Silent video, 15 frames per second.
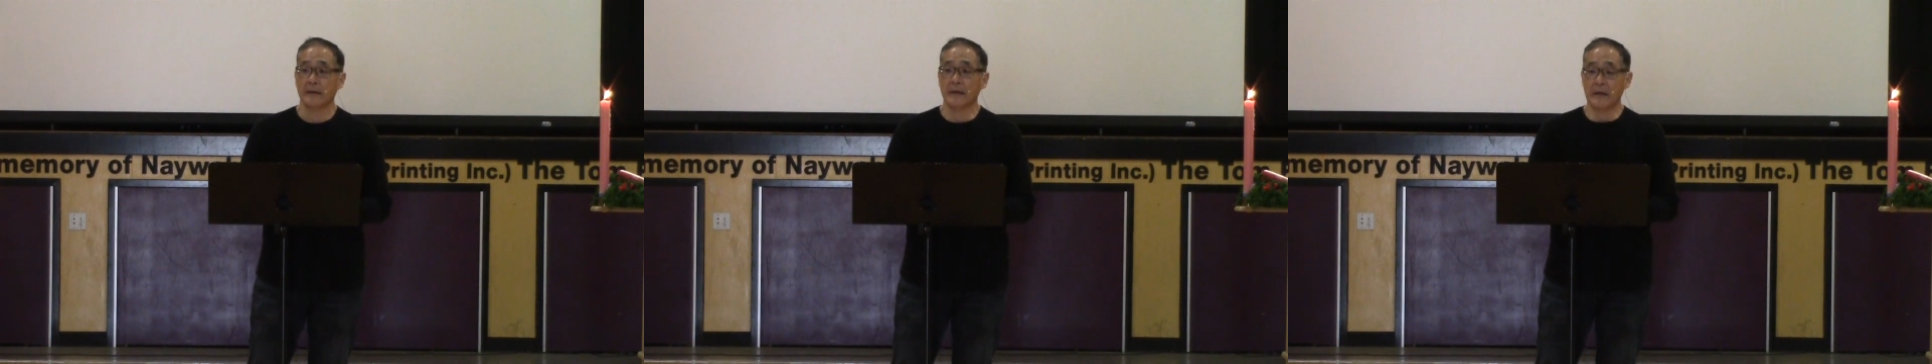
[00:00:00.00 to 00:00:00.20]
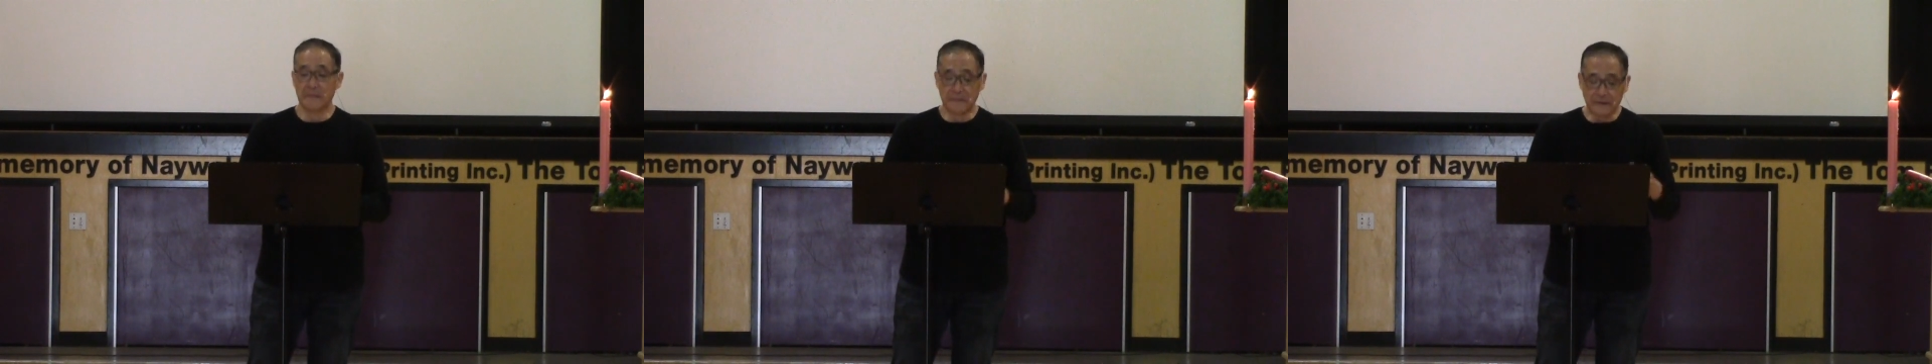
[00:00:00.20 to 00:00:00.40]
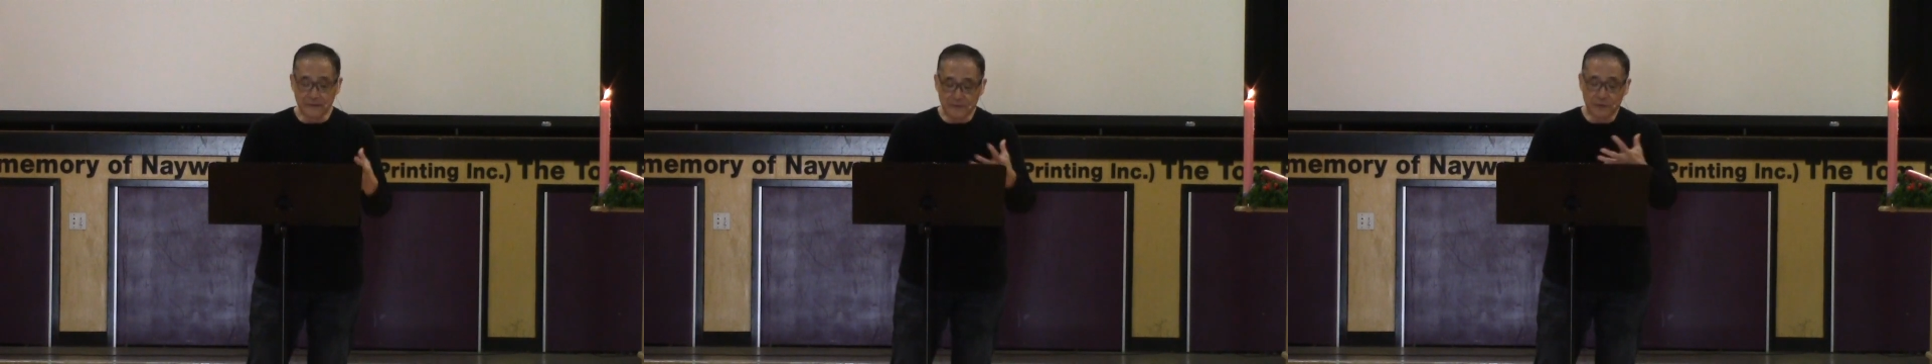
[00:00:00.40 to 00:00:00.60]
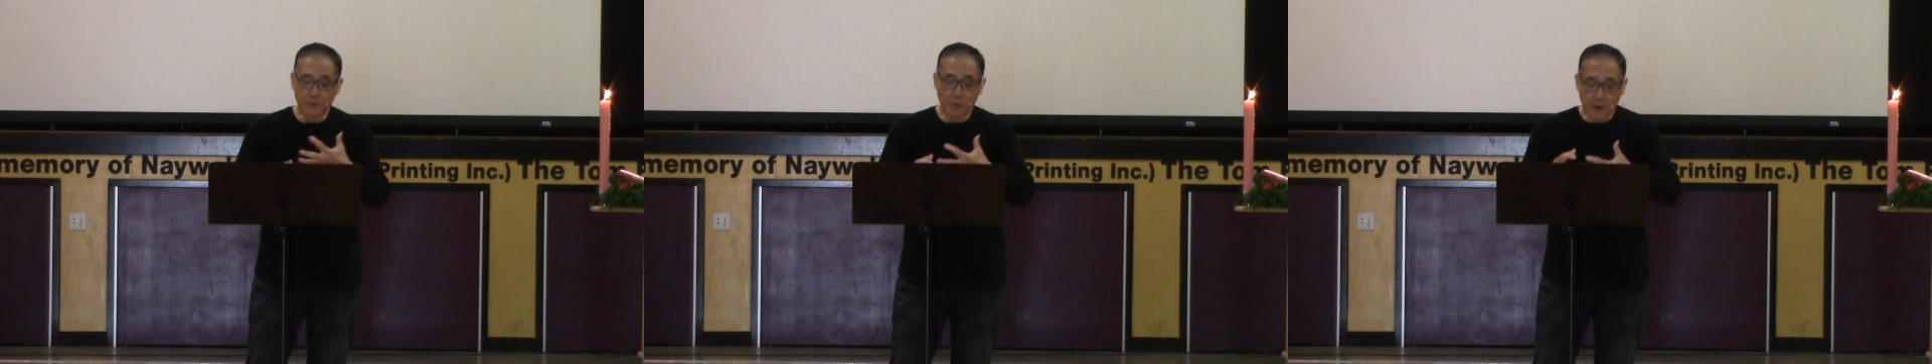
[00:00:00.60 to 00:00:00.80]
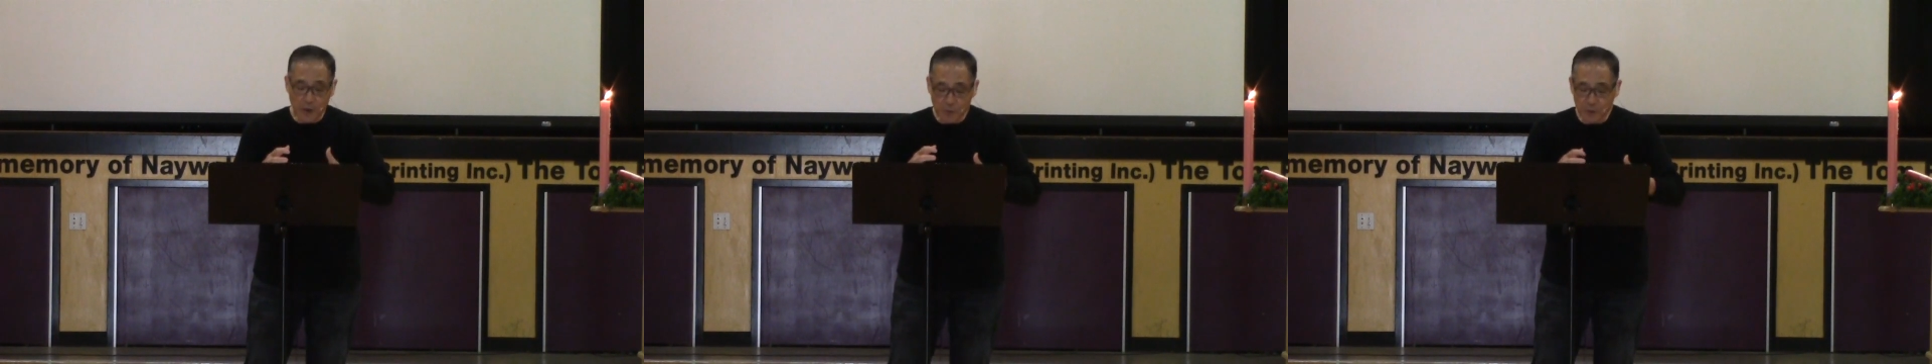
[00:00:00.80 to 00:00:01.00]
And this is
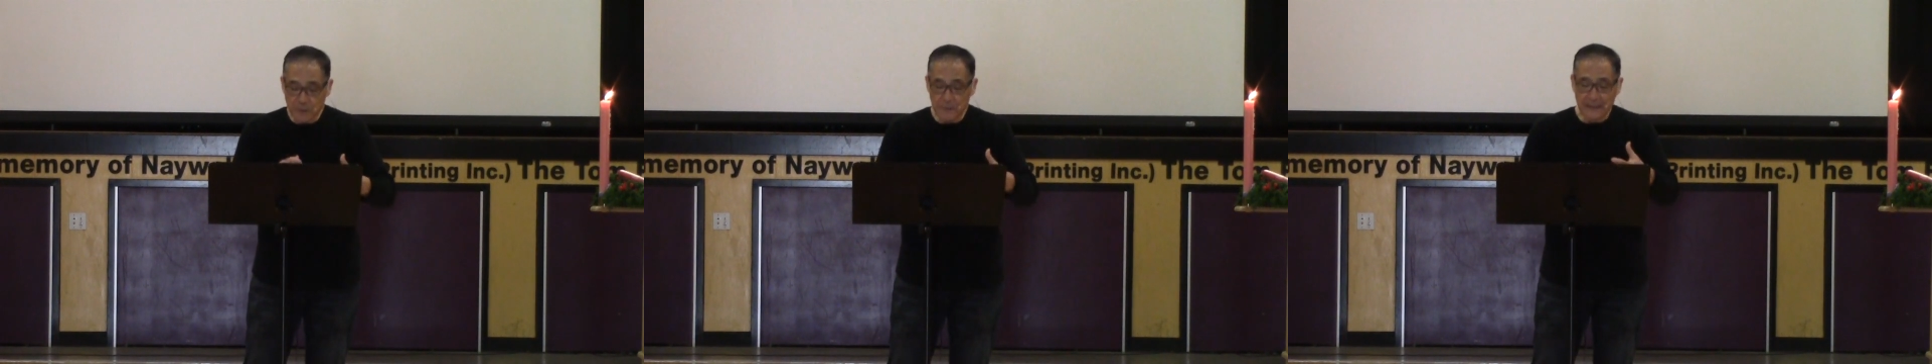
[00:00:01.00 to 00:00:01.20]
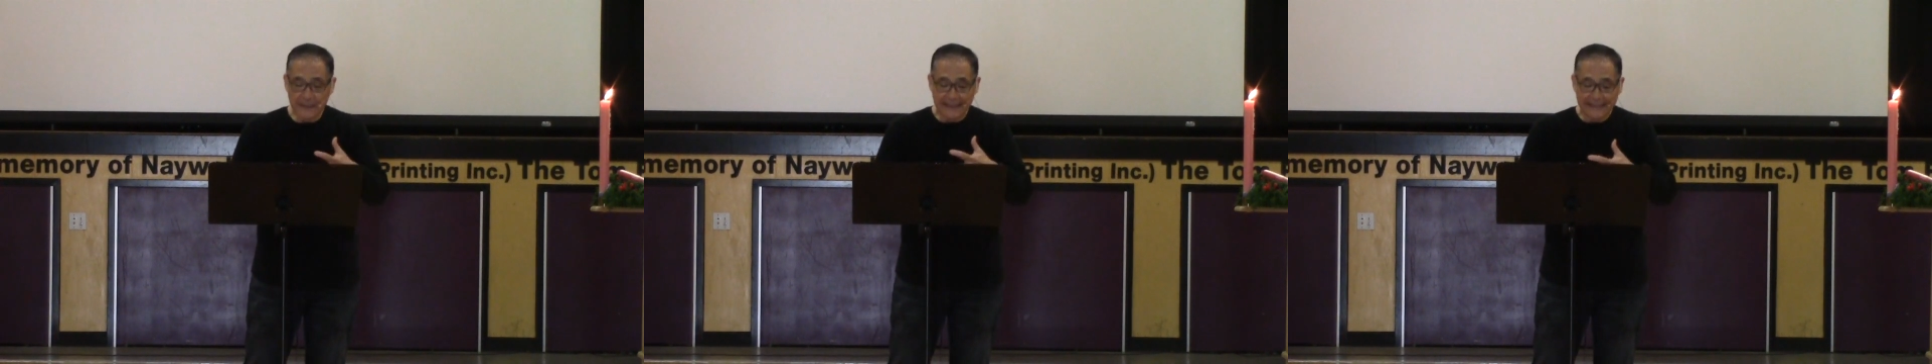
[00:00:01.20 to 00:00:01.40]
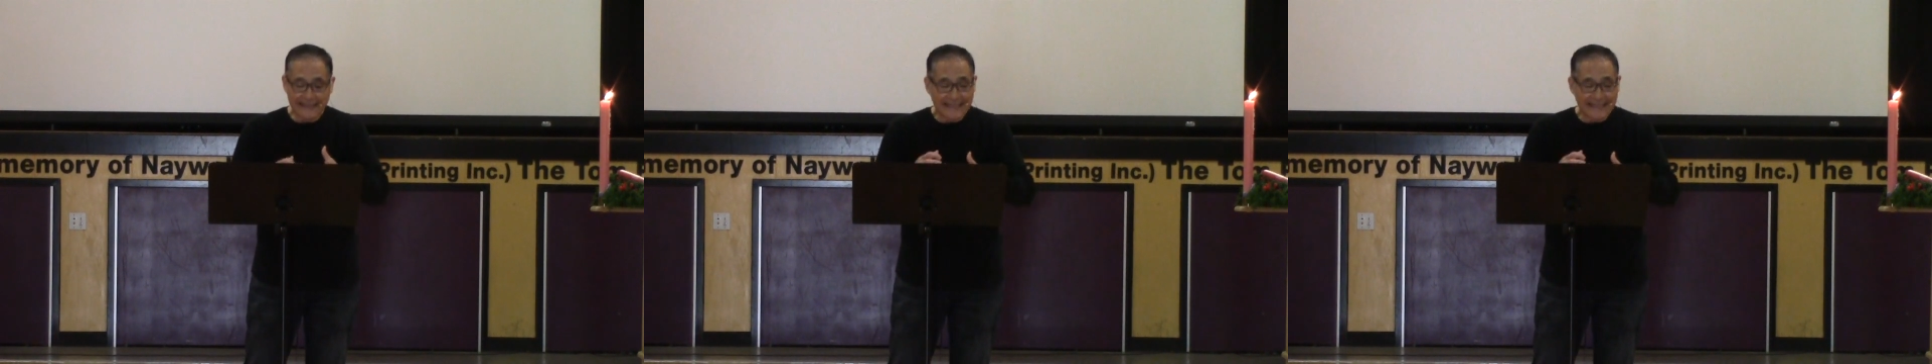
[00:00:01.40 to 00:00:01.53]
where we begin